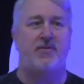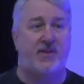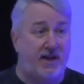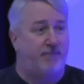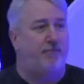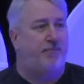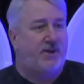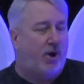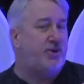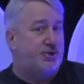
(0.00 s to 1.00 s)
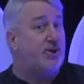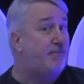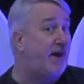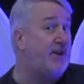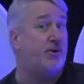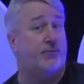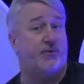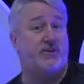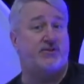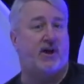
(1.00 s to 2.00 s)
that because you're depending on
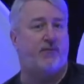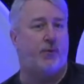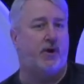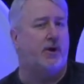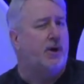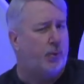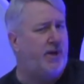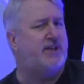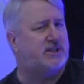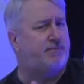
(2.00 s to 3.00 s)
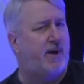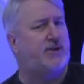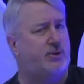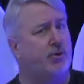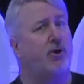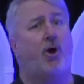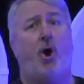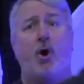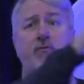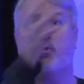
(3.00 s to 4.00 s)
free software, we expect your
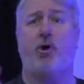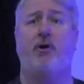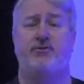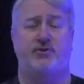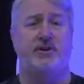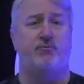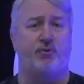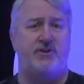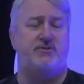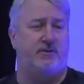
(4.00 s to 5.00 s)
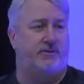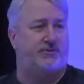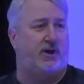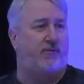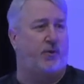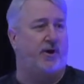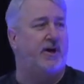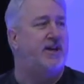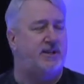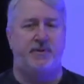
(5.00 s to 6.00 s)
overarching reach uh, software
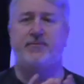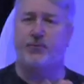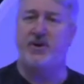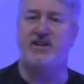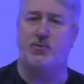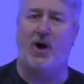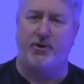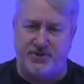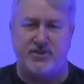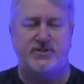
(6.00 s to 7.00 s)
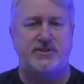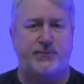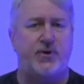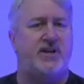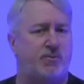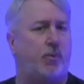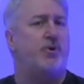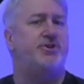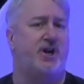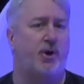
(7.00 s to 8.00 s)
to be free as well, just as free as what
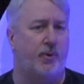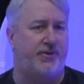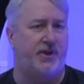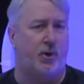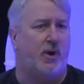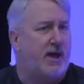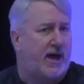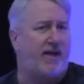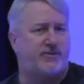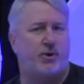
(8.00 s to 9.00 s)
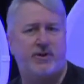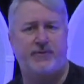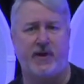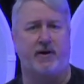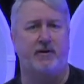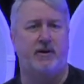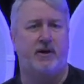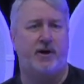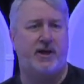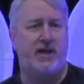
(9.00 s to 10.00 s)
we're sharing with you. And that's only fair,
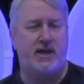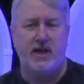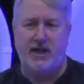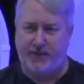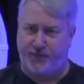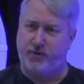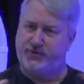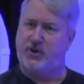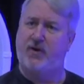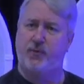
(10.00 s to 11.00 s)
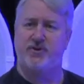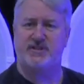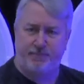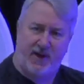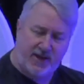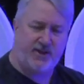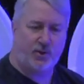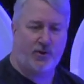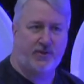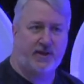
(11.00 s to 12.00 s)
okay? If your software is depending
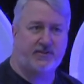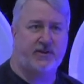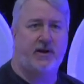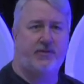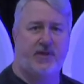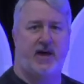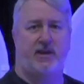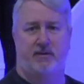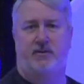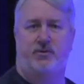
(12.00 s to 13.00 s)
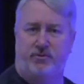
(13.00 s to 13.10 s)
on this, then